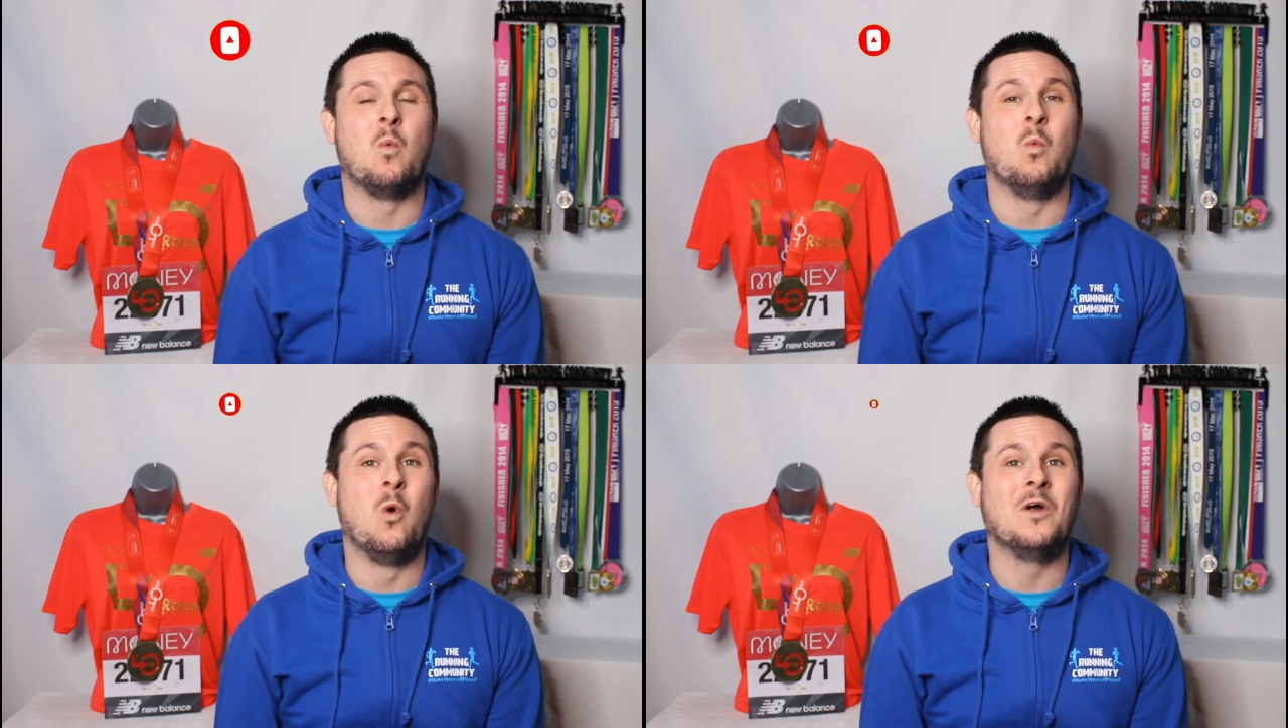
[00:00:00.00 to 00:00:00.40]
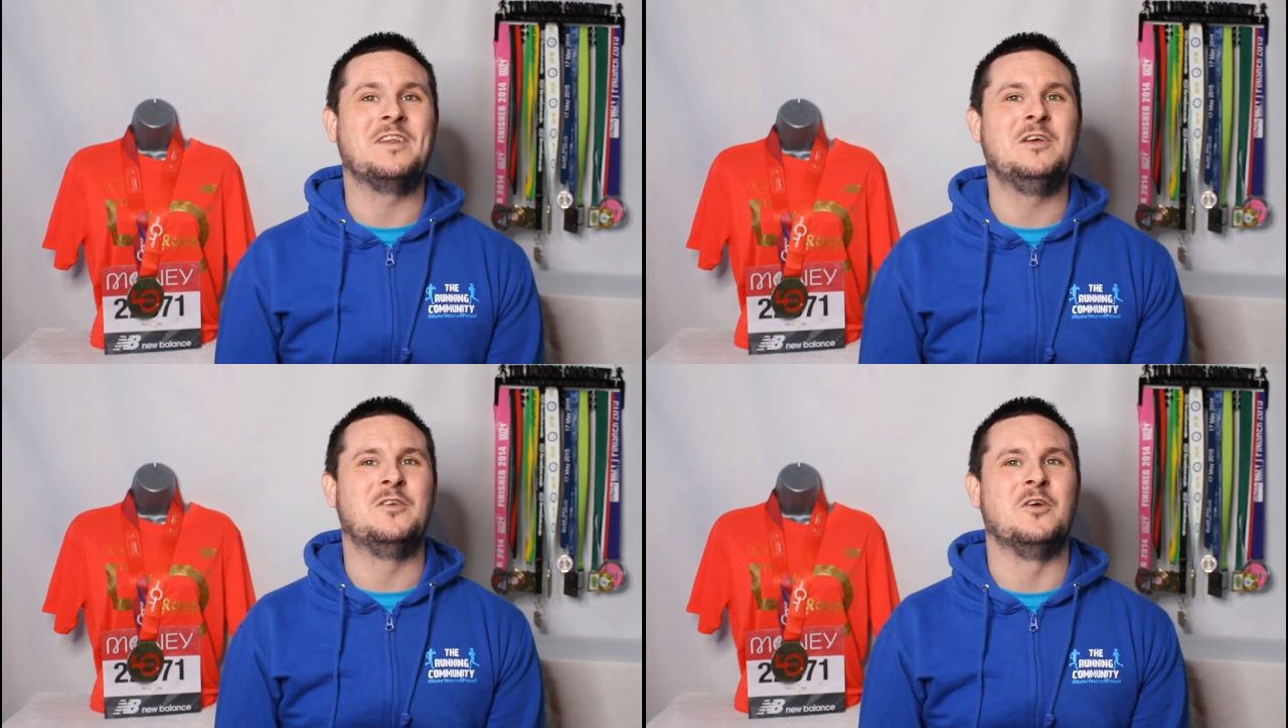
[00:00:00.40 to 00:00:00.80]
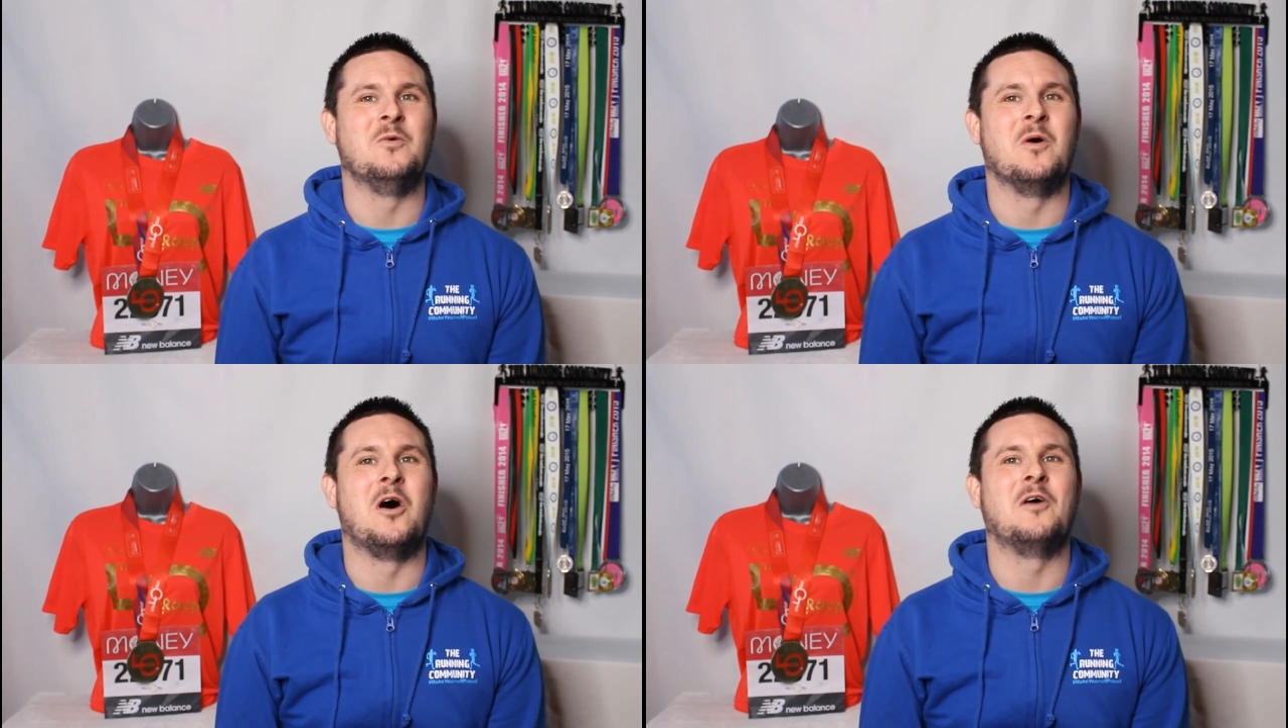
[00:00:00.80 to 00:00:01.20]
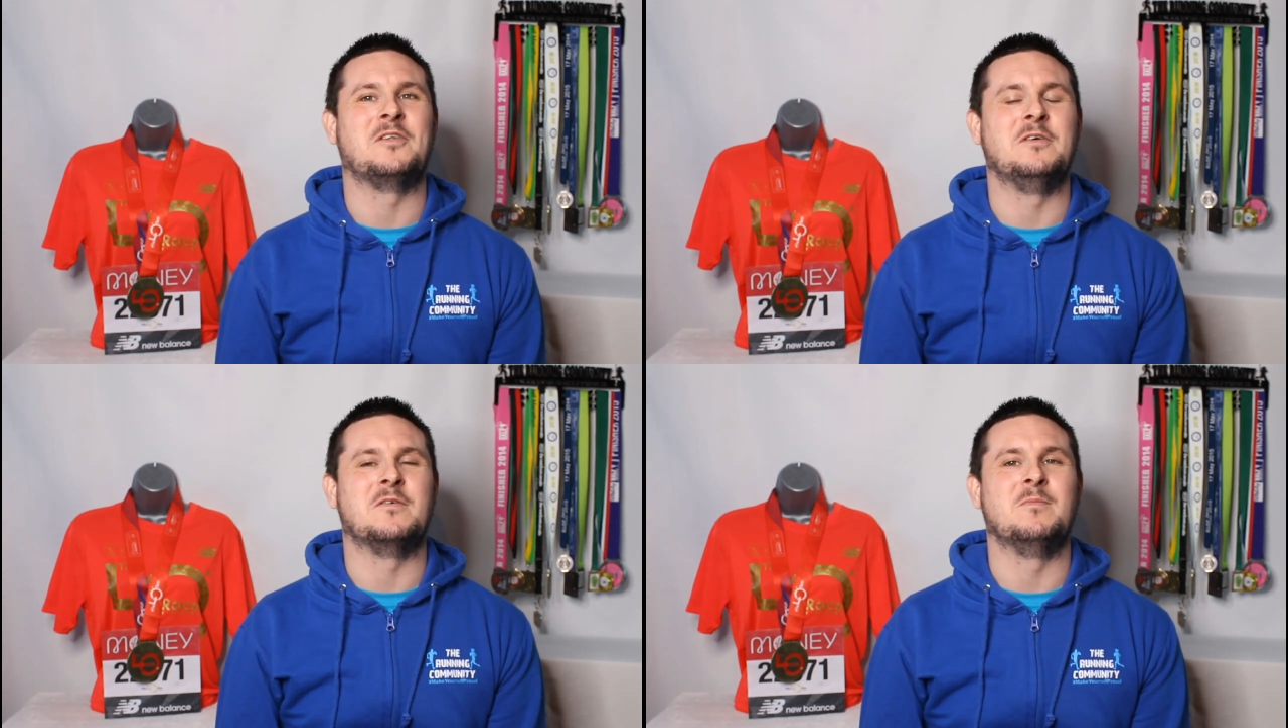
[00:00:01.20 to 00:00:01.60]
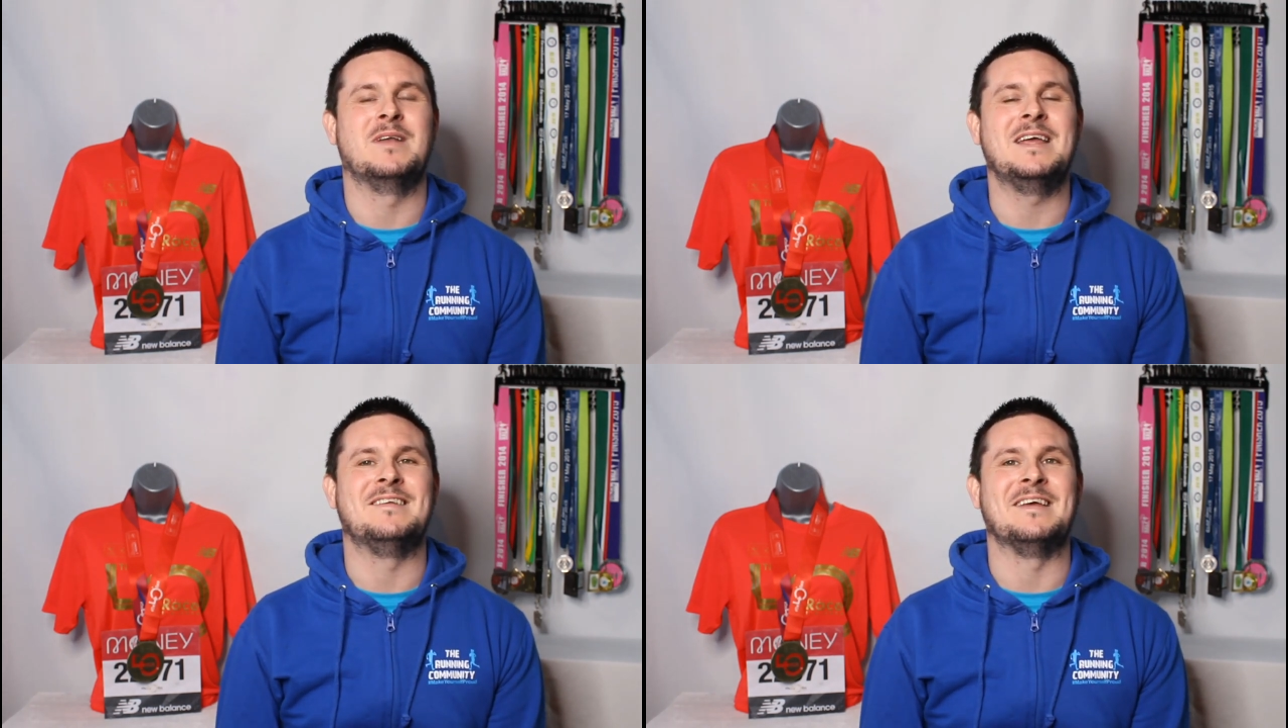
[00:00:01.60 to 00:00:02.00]
what do you do after you
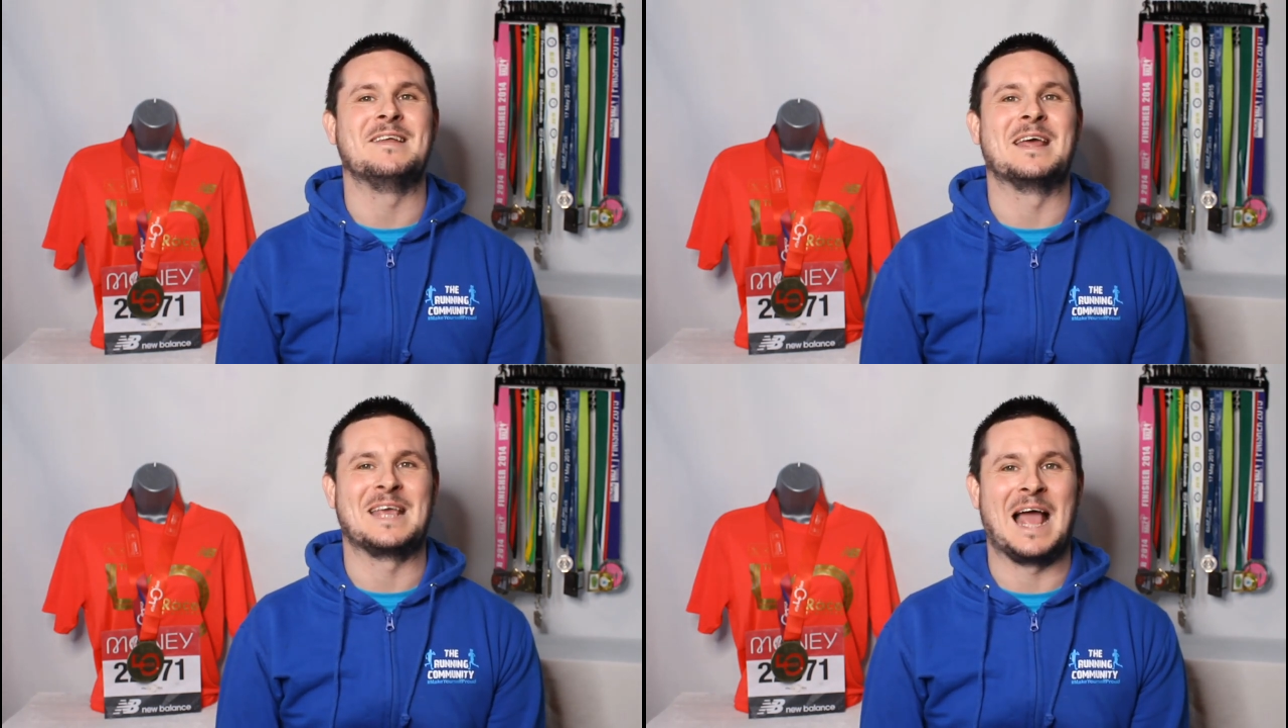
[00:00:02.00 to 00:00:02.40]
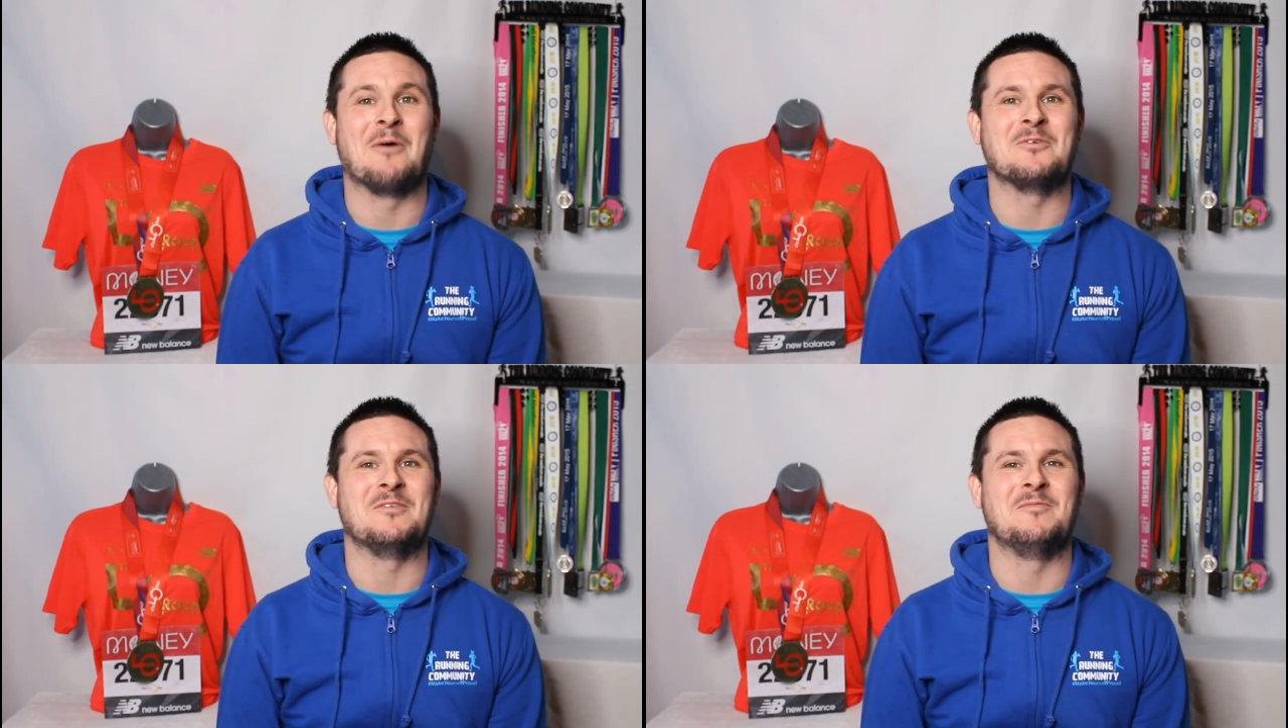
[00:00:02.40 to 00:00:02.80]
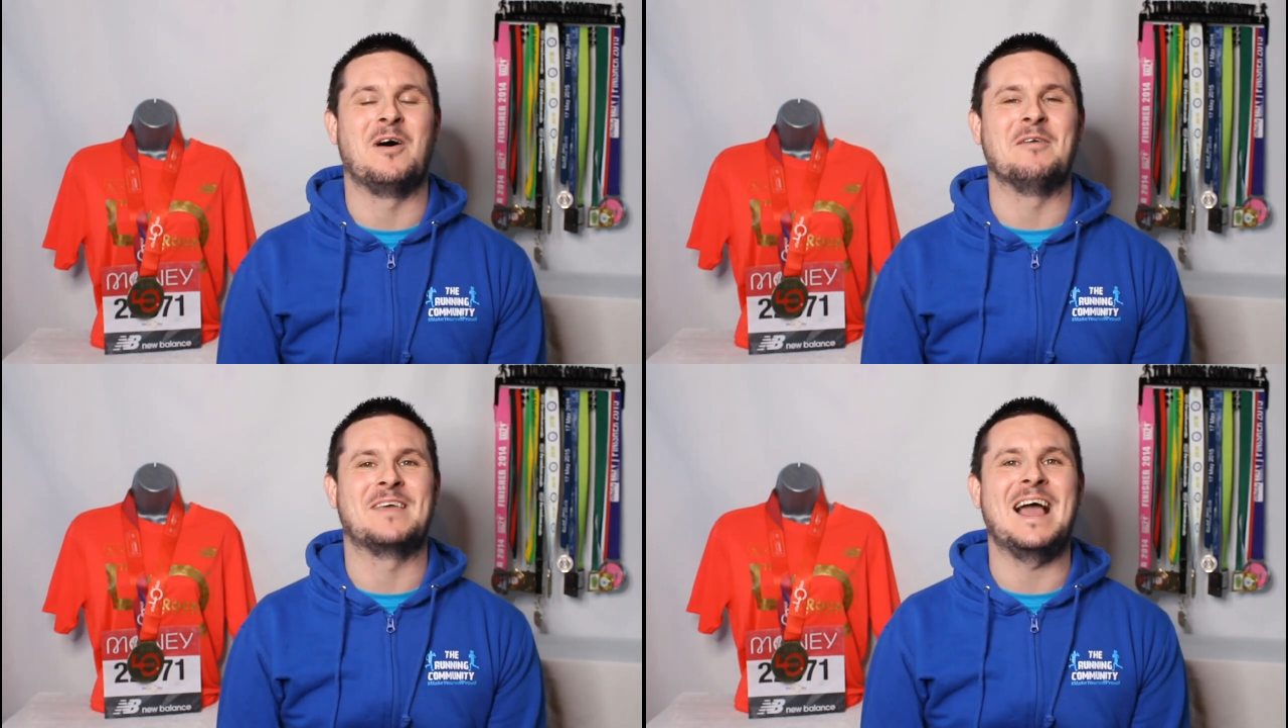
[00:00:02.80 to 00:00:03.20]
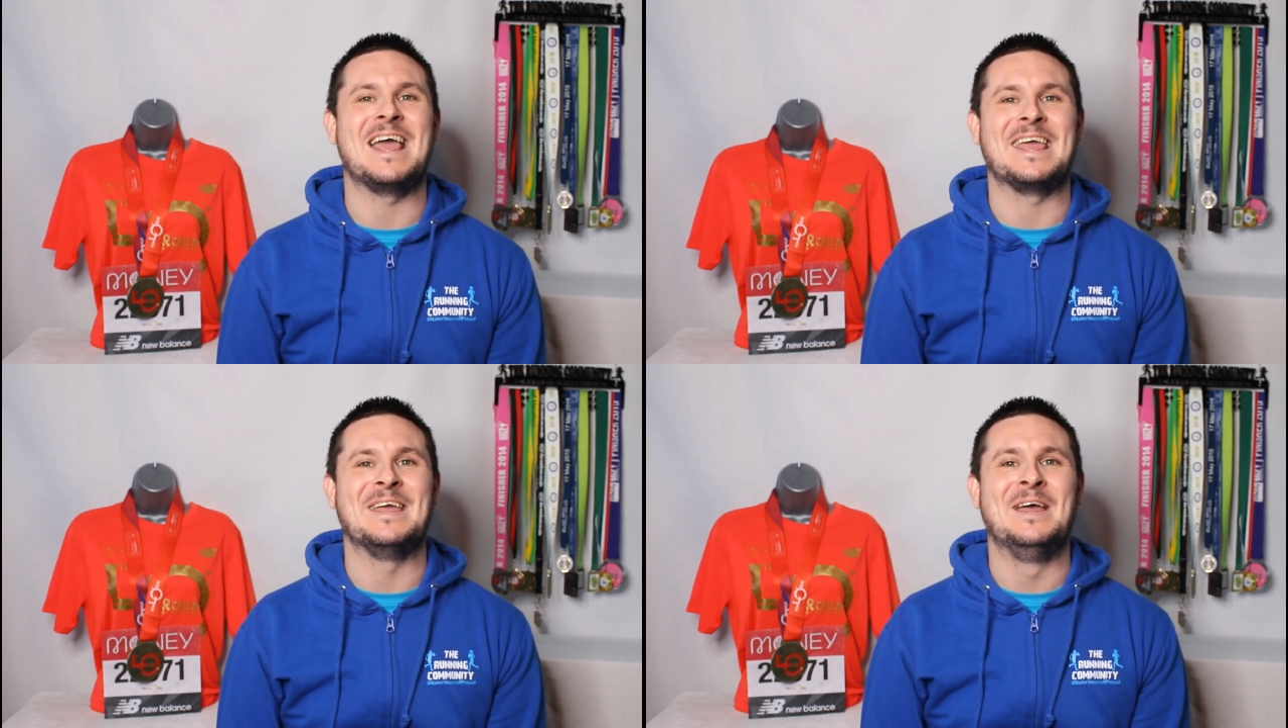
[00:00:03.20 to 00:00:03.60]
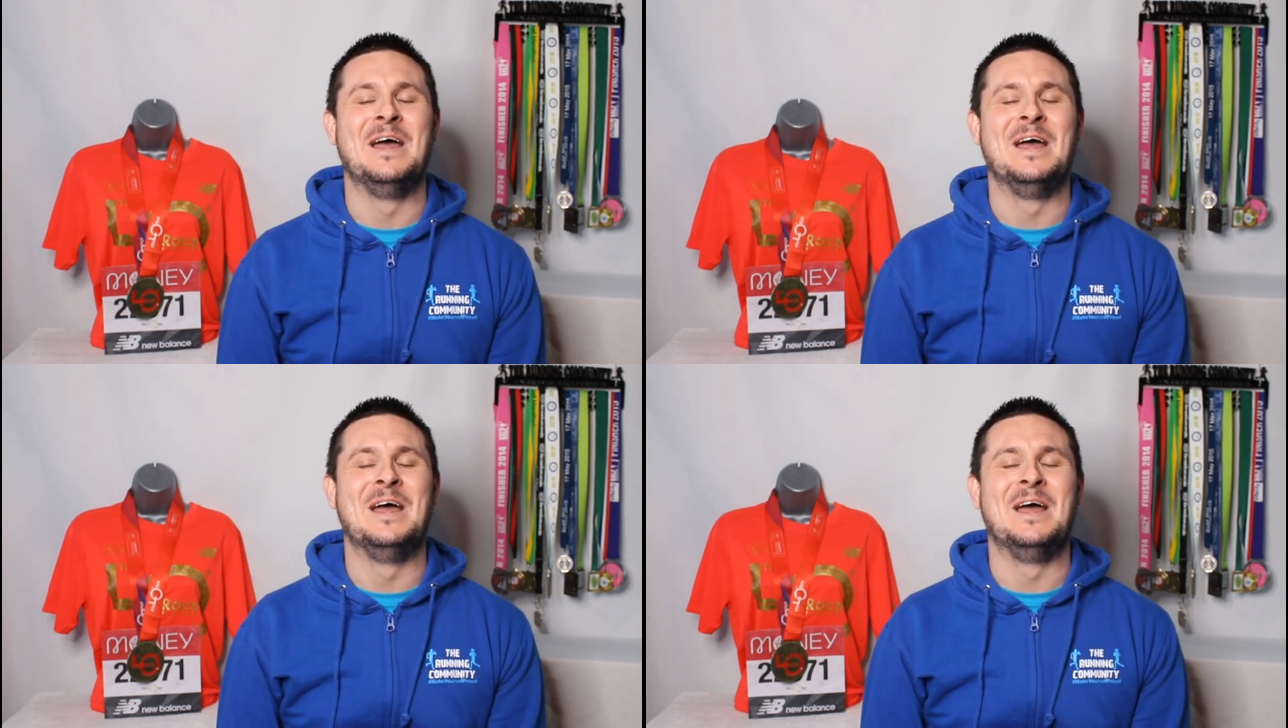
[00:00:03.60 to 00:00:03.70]
completed Couch to 5K.